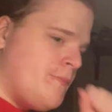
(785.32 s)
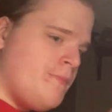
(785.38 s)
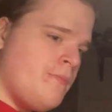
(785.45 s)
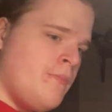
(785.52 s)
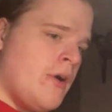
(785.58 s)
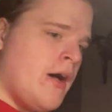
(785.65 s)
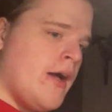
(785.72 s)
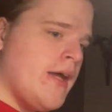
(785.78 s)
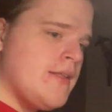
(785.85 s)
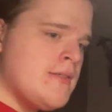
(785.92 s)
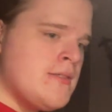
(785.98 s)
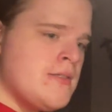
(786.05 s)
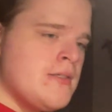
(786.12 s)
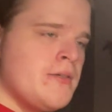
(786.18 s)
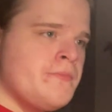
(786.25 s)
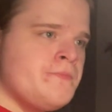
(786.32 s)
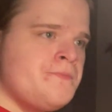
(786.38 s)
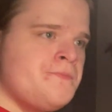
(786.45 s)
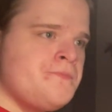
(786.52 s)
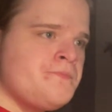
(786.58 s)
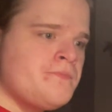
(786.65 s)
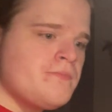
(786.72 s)
But
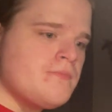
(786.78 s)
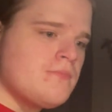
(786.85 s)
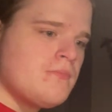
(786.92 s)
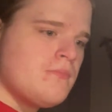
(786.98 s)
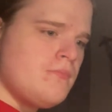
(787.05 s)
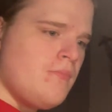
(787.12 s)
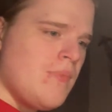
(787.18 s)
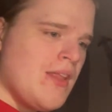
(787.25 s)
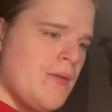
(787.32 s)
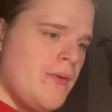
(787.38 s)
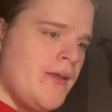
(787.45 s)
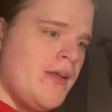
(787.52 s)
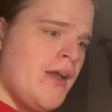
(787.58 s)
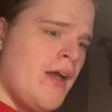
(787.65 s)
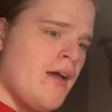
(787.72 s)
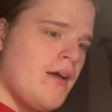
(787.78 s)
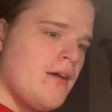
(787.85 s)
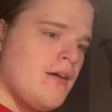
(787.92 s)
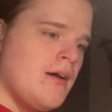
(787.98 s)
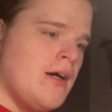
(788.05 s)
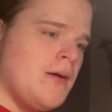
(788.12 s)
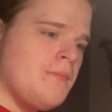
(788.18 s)

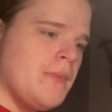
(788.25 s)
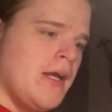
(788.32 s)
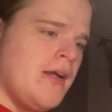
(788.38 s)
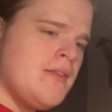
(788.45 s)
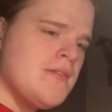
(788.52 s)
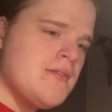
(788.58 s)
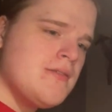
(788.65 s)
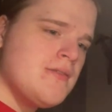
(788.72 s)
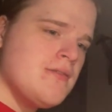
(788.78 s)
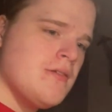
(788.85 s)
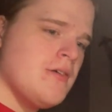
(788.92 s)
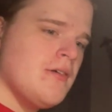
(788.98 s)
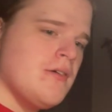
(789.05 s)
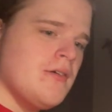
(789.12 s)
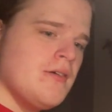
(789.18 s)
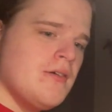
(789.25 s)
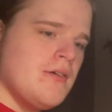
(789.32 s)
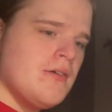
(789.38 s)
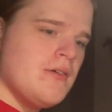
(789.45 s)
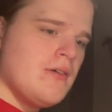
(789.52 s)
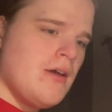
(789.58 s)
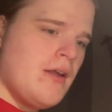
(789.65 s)
yeah, it's
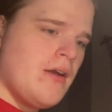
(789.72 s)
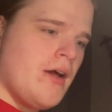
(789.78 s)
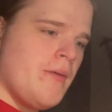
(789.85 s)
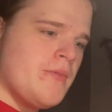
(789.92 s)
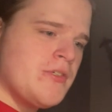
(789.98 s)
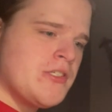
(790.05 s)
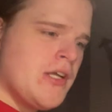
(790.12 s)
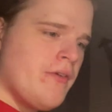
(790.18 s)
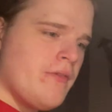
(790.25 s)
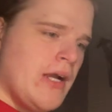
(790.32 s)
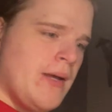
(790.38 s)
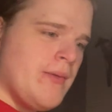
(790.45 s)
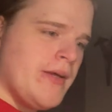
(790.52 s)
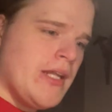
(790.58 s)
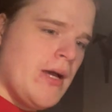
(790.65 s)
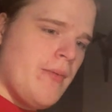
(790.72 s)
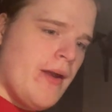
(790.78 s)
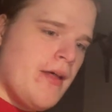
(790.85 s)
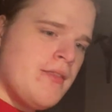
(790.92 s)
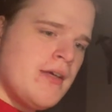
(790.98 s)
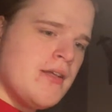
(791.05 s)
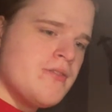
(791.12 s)
I don't know. I'm just kind of rambling though, but
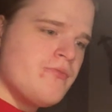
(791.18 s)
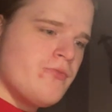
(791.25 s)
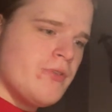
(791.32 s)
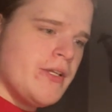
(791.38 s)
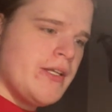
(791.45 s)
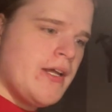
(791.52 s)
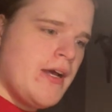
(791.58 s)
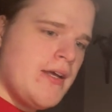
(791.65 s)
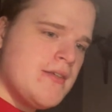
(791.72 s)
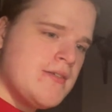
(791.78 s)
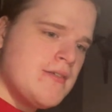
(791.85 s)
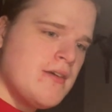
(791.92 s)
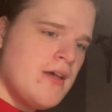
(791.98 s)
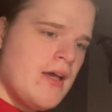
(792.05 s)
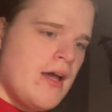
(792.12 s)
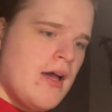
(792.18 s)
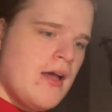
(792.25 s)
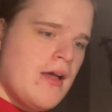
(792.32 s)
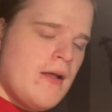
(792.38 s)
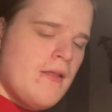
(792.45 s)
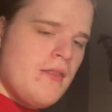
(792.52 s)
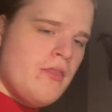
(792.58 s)
I think it's really nice.
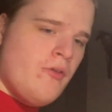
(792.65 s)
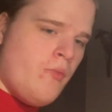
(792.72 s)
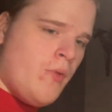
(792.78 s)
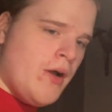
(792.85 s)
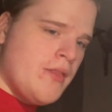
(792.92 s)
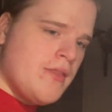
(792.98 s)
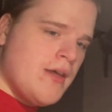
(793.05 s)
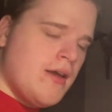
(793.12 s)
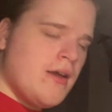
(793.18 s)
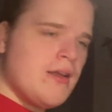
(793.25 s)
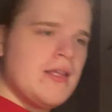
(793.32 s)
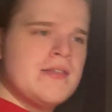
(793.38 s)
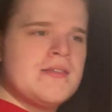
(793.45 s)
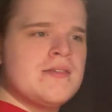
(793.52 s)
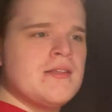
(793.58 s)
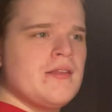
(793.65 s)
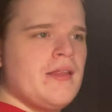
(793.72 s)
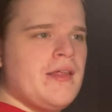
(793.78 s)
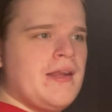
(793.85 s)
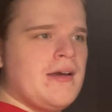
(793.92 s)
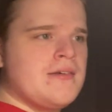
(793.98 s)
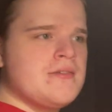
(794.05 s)
The one thing, and this isn't
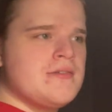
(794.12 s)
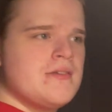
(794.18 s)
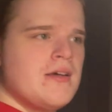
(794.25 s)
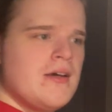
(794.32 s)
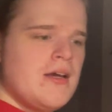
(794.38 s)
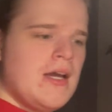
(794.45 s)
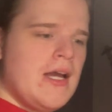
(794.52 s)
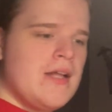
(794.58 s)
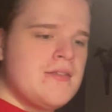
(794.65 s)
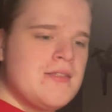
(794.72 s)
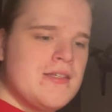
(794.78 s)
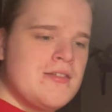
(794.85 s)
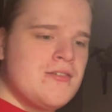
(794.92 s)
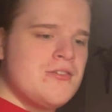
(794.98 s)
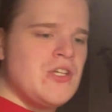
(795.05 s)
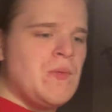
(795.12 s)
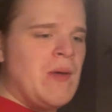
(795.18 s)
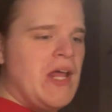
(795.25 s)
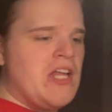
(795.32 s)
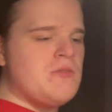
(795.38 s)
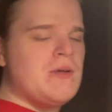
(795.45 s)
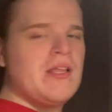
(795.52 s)
Linux, it's this
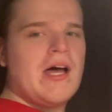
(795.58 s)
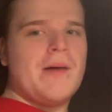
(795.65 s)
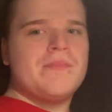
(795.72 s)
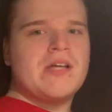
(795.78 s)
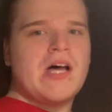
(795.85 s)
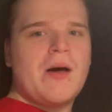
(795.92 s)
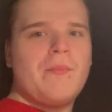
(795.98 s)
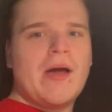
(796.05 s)
stupid HP laptop.